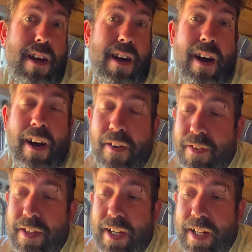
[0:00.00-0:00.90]
I don't
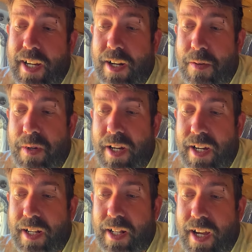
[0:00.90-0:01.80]
think they're gonna
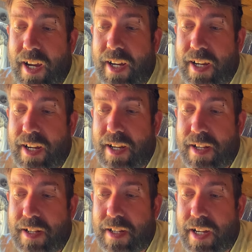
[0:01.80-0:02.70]
be like
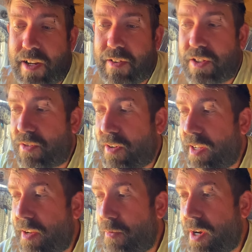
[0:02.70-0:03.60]
our
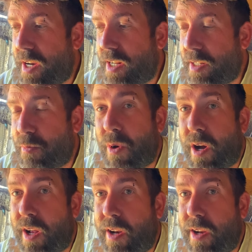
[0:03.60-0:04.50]
Australian beans,
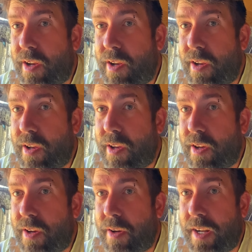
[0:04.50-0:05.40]
but
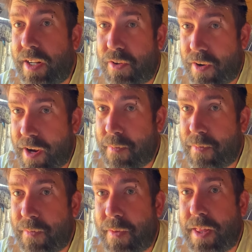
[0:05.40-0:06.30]
I'm gonna try them.
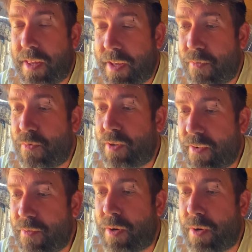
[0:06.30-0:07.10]
We'll give them a